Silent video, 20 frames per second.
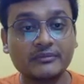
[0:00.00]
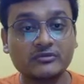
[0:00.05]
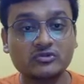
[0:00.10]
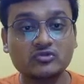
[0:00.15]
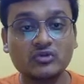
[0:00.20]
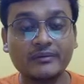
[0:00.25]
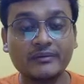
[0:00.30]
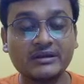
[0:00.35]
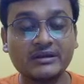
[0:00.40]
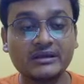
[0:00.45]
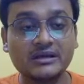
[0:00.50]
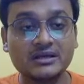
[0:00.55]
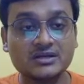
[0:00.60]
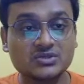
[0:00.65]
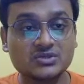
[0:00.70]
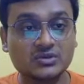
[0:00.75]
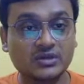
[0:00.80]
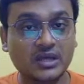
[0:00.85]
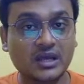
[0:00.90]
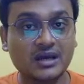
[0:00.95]
two American
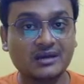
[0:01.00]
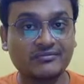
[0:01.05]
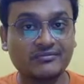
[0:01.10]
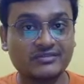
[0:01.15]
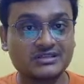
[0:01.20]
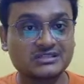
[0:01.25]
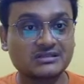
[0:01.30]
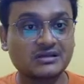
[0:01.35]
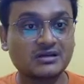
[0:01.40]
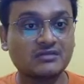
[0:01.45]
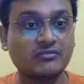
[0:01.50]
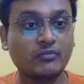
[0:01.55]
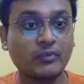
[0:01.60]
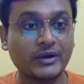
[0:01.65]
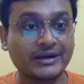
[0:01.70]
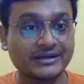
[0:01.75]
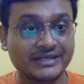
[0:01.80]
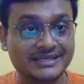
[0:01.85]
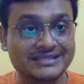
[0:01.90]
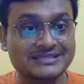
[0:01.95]
confessional
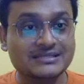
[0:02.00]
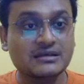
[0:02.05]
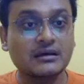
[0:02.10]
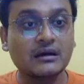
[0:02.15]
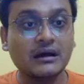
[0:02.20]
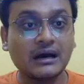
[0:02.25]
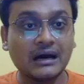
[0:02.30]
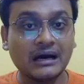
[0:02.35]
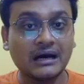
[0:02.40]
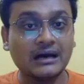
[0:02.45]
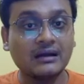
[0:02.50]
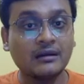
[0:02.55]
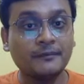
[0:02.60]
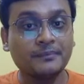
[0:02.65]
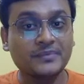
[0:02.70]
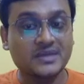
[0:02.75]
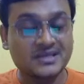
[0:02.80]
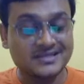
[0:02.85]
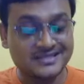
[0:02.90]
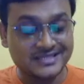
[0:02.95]
poets
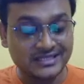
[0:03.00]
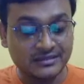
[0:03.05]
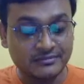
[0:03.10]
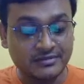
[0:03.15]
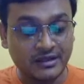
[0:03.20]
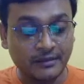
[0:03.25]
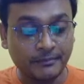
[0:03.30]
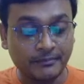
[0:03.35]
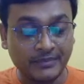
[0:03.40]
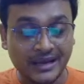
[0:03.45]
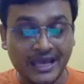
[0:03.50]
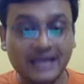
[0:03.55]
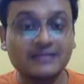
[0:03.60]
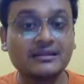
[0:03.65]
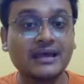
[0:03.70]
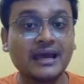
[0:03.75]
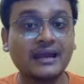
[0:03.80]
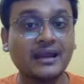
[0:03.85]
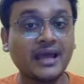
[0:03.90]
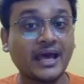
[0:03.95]
are Sylvia
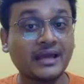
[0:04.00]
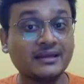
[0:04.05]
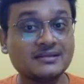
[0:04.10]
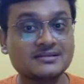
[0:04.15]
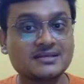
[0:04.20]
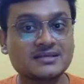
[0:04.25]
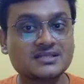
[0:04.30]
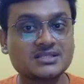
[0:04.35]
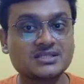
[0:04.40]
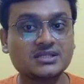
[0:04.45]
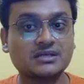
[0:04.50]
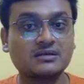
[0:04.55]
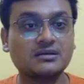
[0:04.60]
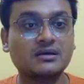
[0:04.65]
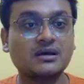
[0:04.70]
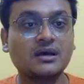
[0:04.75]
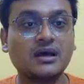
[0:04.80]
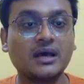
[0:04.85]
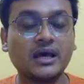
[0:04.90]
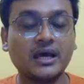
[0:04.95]
Plath and Annie Sexton,
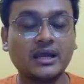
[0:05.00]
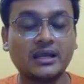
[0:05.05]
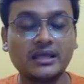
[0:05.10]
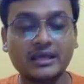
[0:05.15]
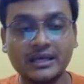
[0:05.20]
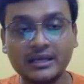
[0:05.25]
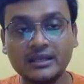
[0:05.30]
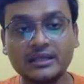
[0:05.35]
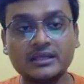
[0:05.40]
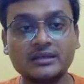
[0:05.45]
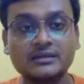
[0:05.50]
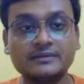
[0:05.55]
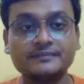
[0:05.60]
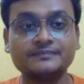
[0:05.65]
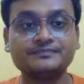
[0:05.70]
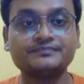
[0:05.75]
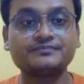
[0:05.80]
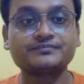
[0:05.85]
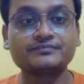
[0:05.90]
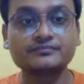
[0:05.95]
and here
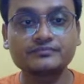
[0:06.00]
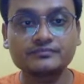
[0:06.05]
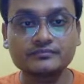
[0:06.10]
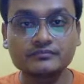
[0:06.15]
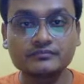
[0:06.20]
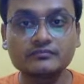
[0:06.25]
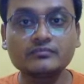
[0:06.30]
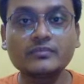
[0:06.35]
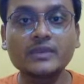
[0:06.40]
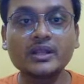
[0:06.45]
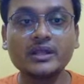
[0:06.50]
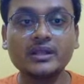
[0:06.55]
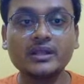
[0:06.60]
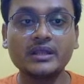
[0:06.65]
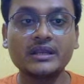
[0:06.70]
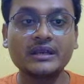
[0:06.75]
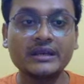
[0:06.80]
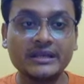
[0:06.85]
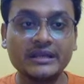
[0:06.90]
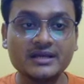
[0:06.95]
in
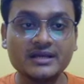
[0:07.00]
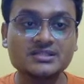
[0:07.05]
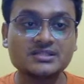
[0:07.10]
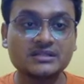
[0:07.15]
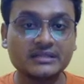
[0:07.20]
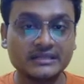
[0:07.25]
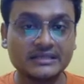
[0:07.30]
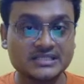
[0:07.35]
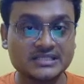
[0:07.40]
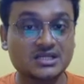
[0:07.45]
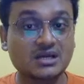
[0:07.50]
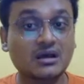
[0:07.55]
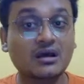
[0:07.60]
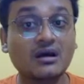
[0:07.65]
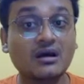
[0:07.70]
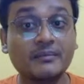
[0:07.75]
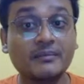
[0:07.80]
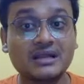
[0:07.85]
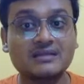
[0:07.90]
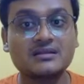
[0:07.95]
India it is
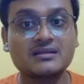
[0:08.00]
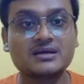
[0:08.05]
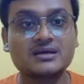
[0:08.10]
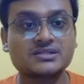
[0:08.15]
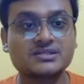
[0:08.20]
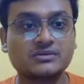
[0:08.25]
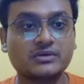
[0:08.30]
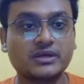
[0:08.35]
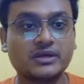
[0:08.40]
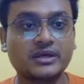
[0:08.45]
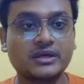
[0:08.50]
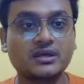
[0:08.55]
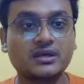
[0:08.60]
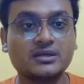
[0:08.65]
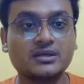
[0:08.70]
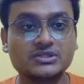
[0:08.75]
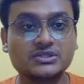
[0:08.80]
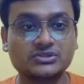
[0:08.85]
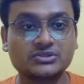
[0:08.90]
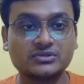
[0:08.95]
Kamala Das. Okay,
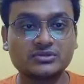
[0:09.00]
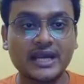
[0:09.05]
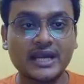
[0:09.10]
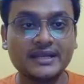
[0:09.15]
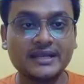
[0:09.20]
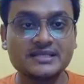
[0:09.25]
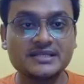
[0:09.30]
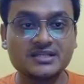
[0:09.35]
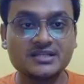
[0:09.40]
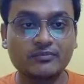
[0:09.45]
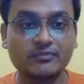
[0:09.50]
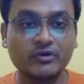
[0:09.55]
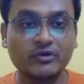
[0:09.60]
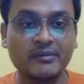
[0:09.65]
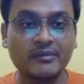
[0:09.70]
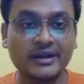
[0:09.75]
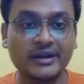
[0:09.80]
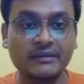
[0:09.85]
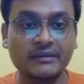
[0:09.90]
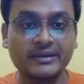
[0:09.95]
so that is a
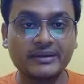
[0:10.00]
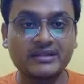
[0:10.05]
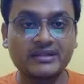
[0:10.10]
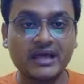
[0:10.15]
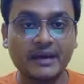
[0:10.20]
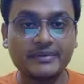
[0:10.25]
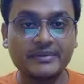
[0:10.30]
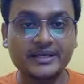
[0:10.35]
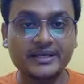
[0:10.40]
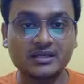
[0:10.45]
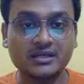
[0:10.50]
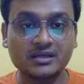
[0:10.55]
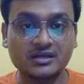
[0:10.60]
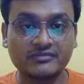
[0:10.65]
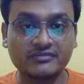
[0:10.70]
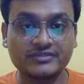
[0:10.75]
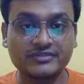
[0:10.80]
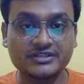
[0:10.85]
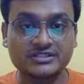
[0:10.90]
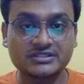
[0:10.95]
poem written by the American
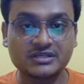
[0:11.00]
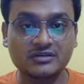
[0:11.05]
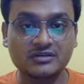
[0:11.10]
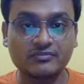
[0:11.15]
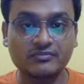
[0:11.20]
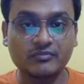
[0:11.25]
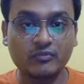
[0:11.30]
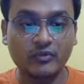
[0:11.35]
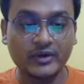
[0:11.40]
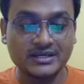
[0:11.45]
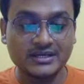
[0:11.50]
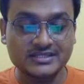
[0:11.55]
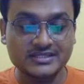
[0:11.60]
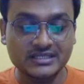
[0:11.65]
confessional poet